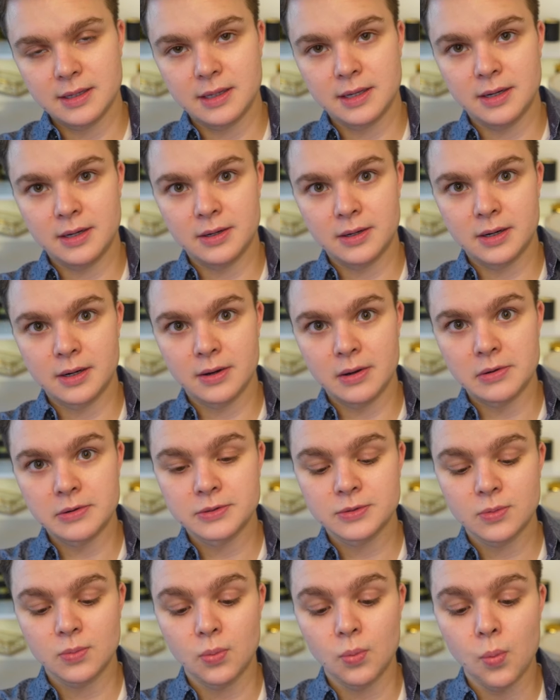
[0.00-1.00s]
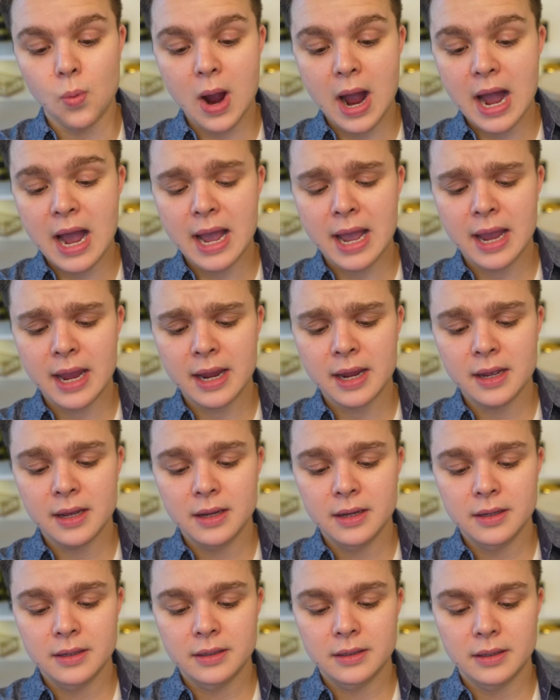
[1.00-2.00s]
Here goes Y
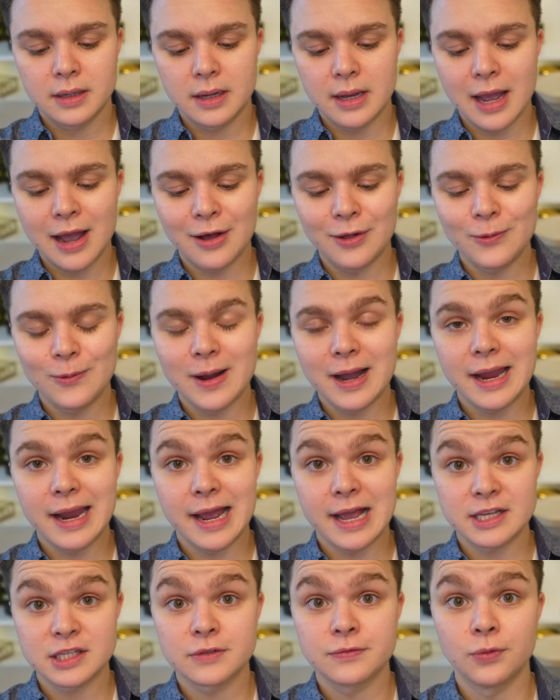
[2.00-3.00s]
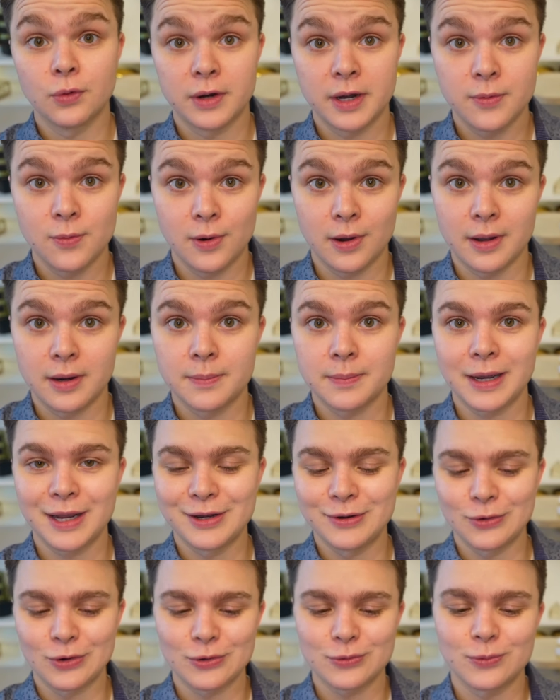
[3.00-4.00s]
L 41 by
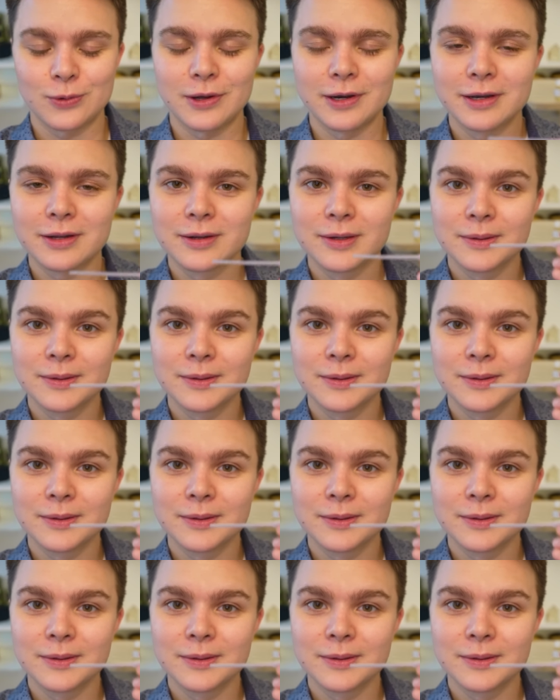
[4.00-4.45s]
Northwood.